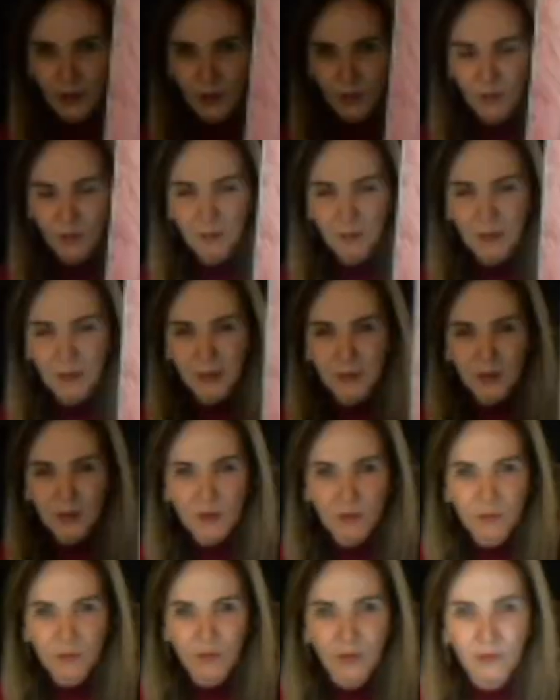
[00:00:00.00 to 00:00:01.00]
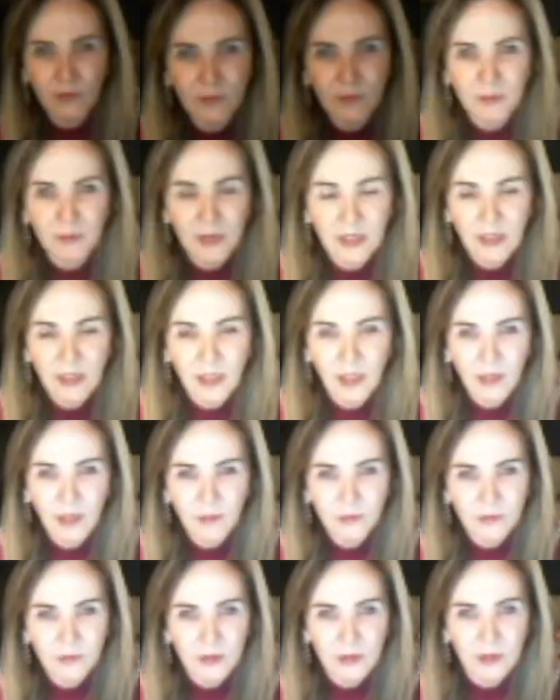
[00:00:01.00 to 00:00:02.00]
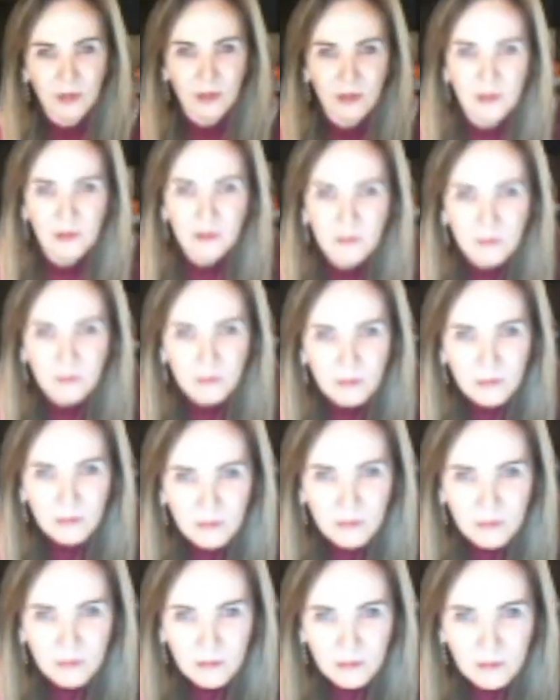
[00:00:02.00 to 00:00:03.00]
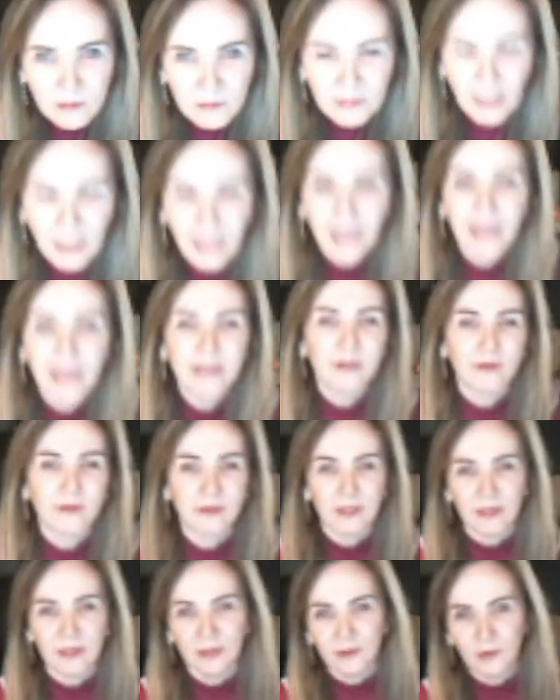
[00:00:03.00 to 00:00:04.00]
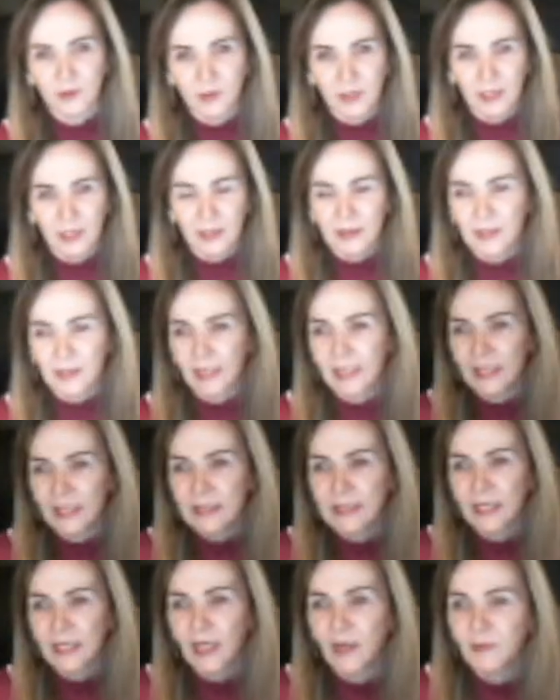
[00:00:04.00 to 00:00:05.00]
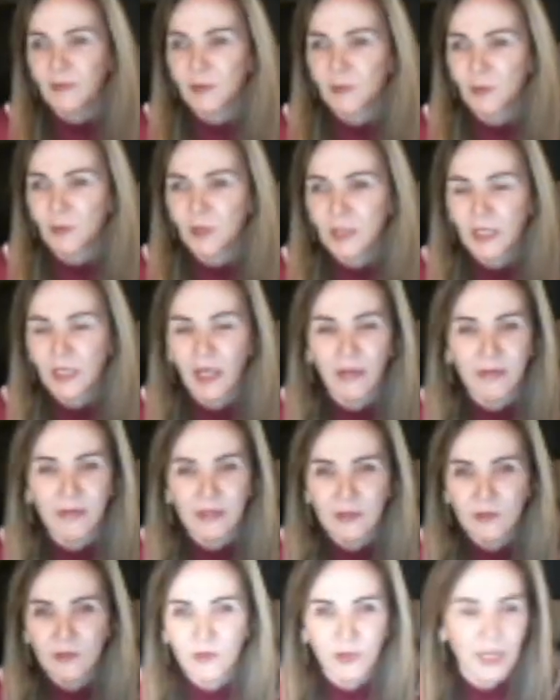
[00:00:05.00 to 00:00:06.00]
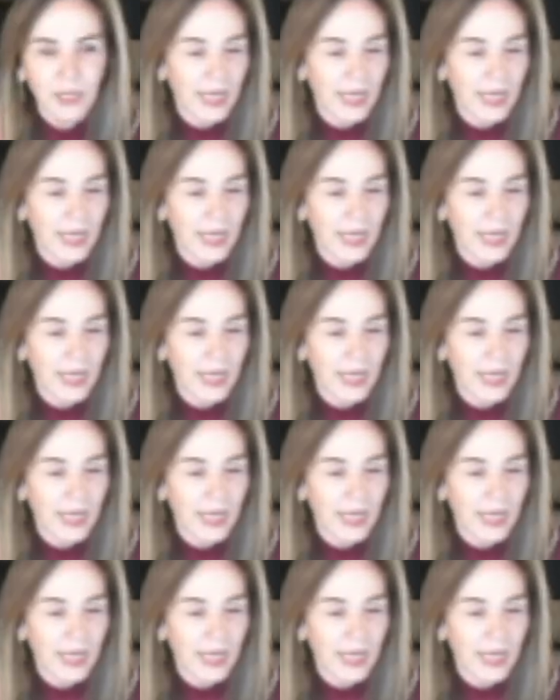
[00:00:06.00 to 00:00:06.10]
maybe I'm too far from the camera. I don't know, you guys. Like I said, I've been working on this for an